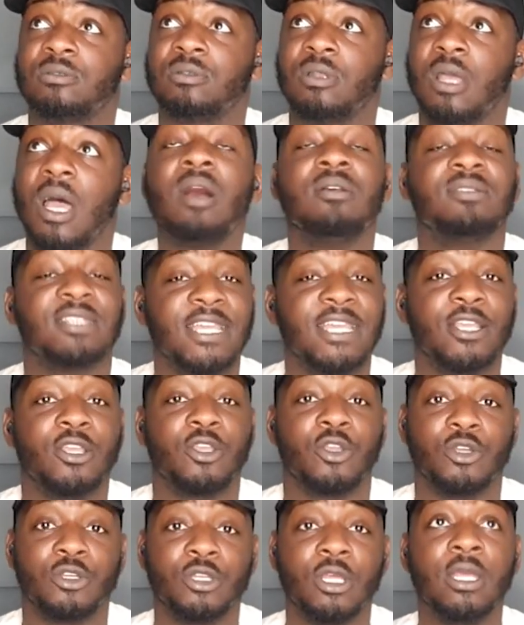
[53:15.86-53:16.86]
I'll say
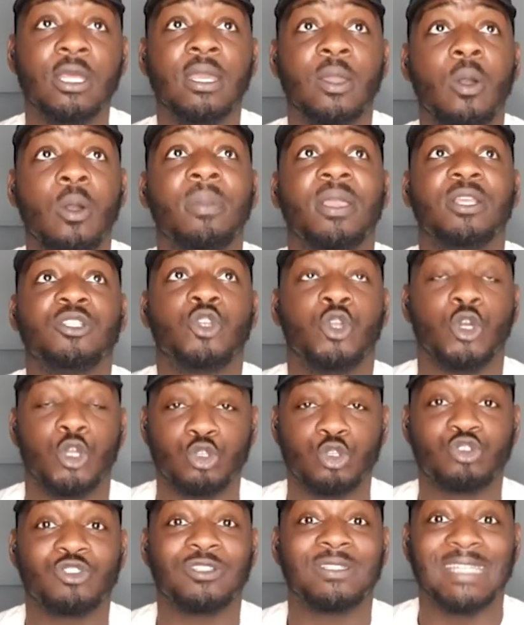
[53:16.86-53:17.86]
good. It won't be as good
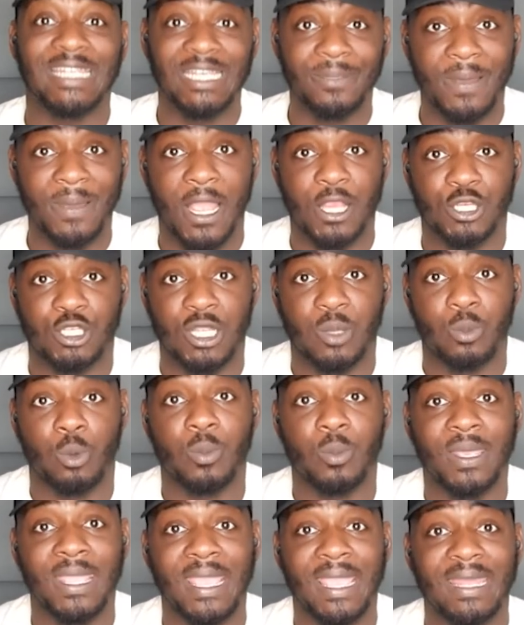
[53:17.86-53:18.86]
as deep action that we
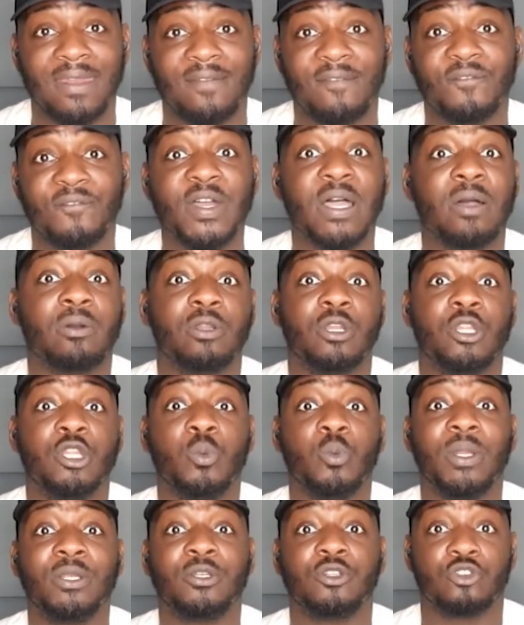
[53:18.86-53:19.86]
were getting in Falcon and the
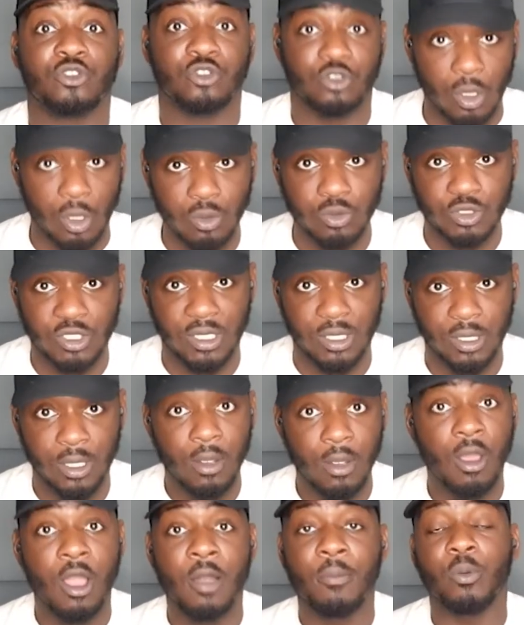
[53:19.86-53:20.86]
Winter Soldier,
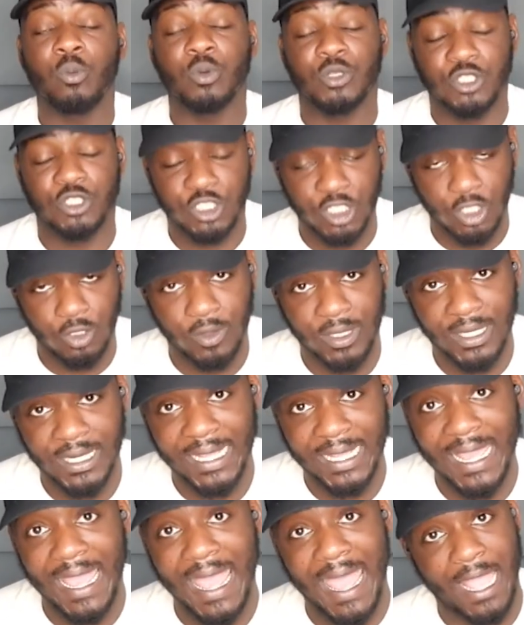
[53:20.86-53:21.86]
but we're still going to
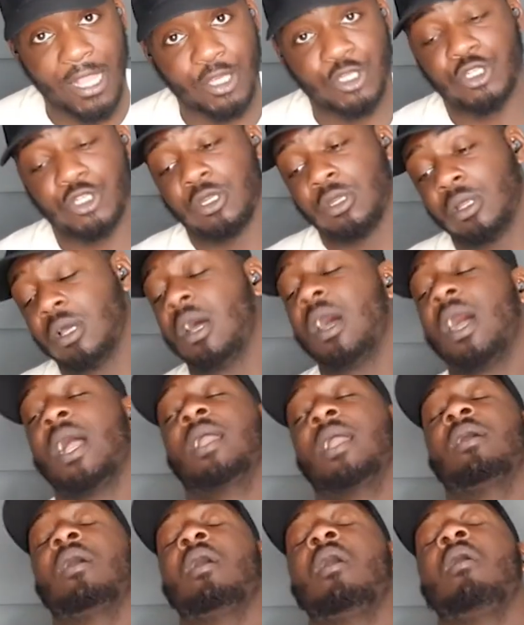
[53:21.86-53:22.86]
get action. I
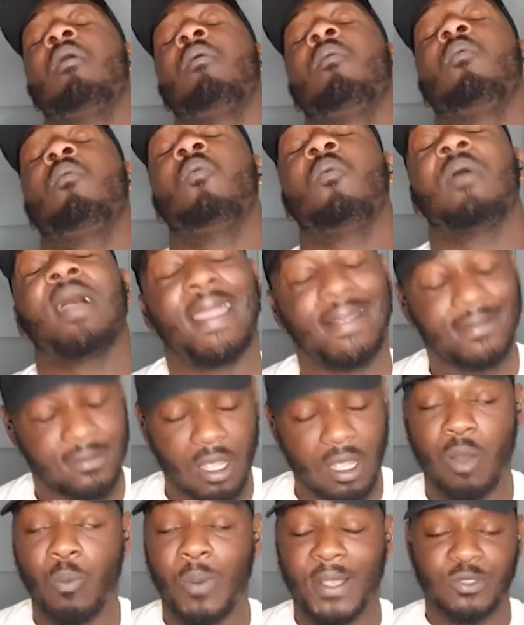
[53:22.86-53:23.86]
can't wait.
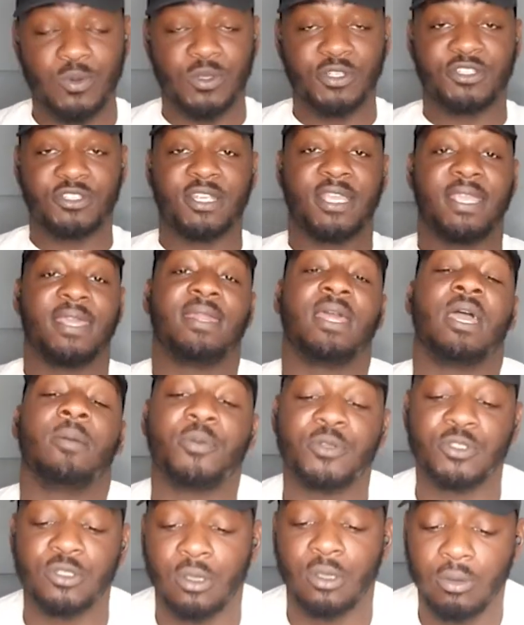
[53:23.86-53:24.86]
Can't wait to watch the second
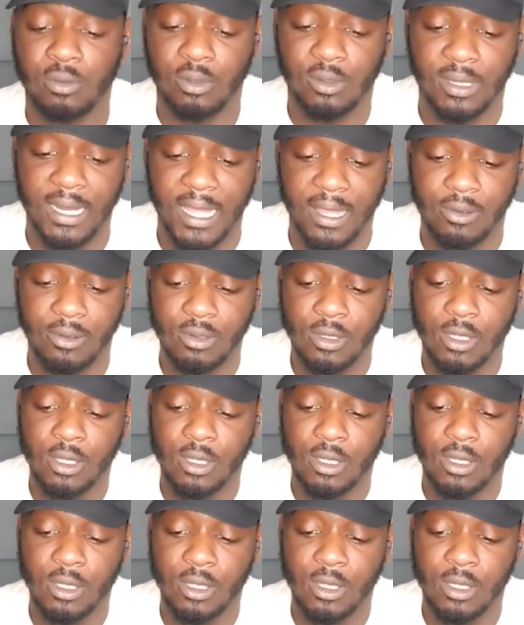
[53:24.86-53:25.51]
episode. No.